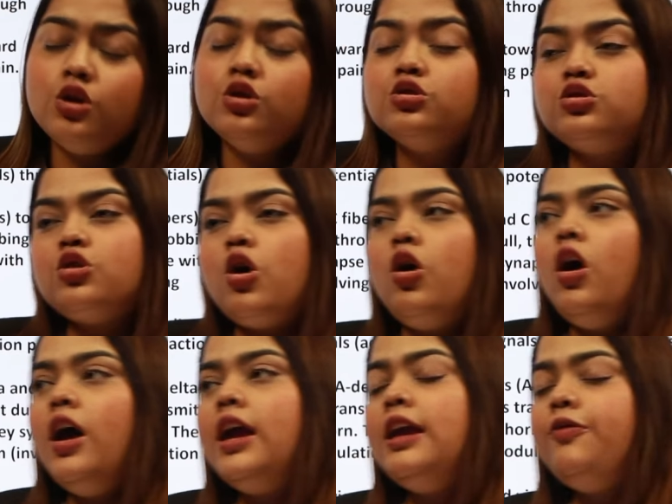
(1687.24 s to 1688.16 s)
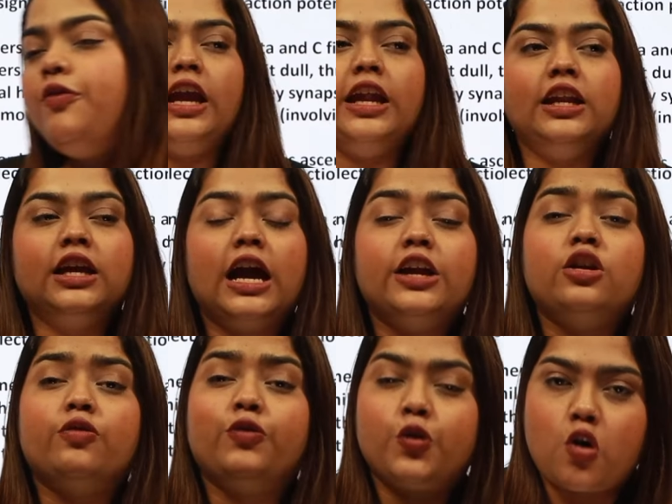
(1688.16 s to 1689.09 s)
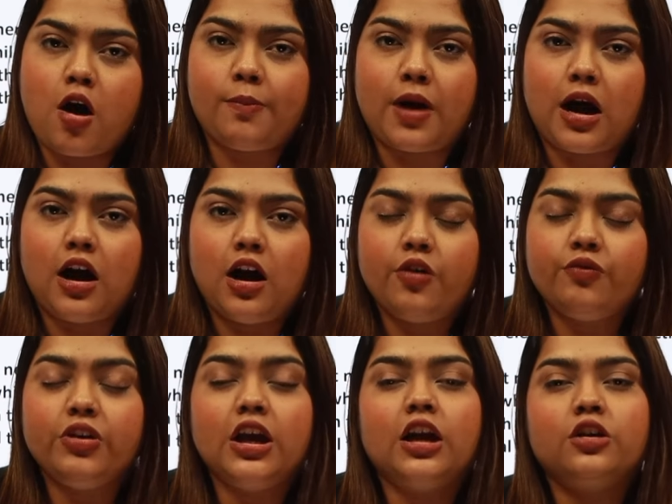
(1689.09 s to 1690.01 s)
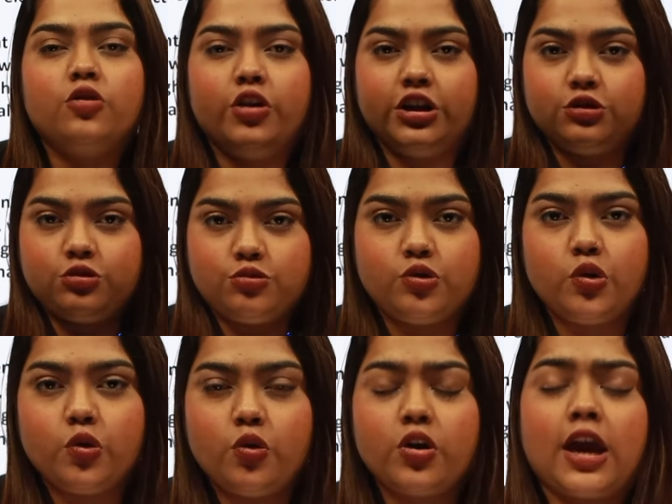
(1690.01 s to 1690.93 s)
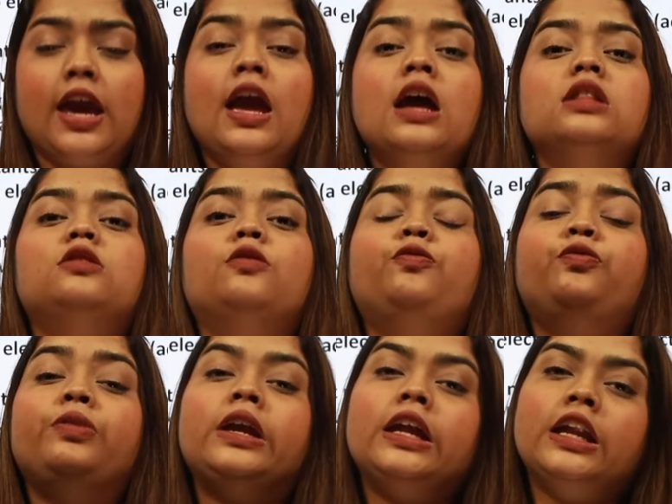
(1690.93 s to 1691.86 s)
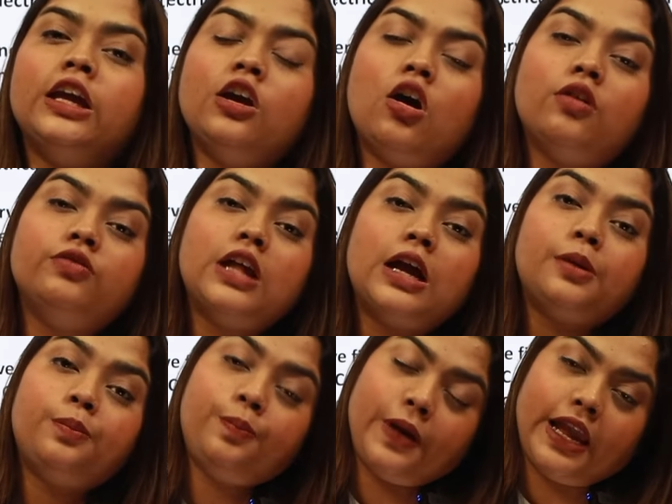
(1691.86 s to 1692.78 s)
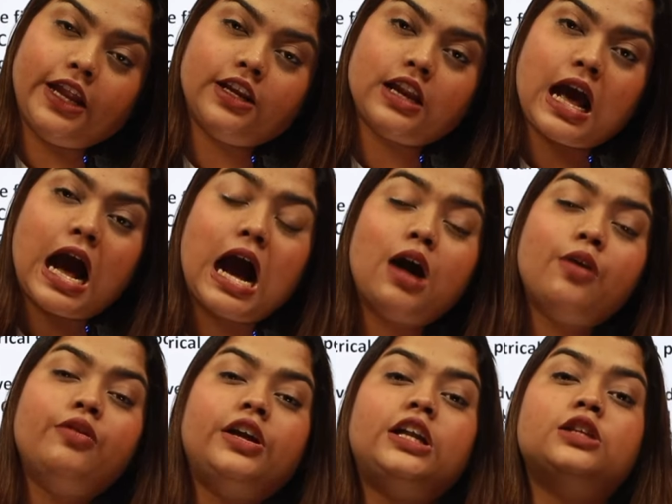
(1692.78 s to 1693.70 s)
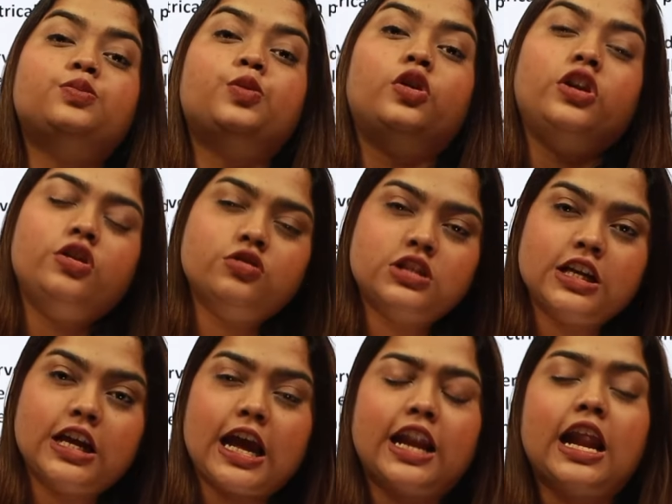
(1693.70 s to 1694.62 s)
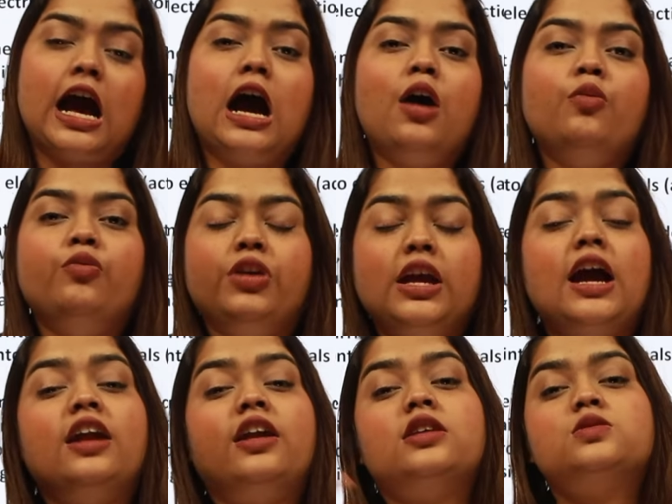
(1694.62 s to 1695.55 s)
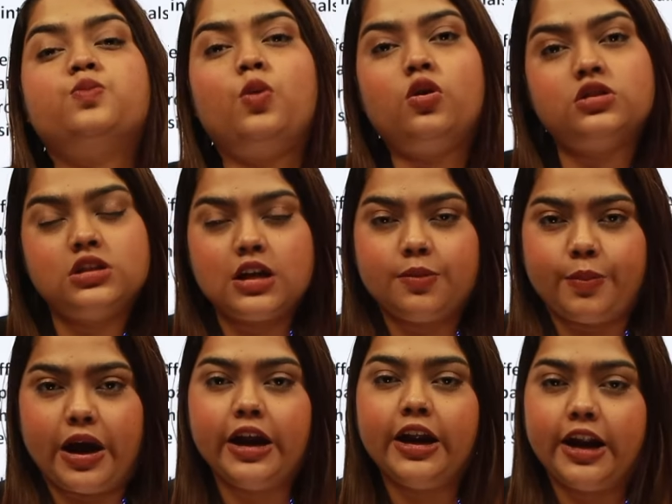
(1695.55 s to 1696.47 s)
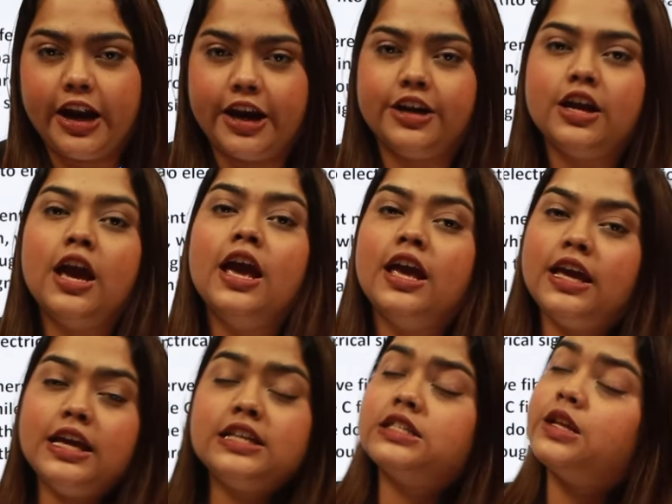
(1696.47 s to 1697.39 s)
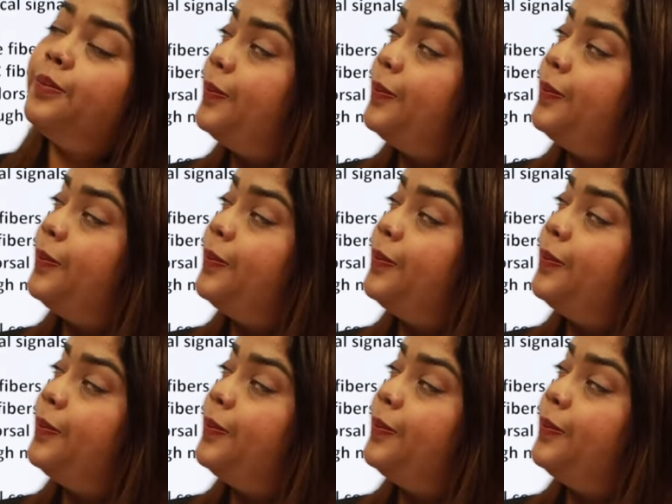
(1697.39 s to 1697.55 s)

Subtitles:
So if any kind of trauma we are going through, okay, the feeling of that pain, how it is producing and how we are responding by it is a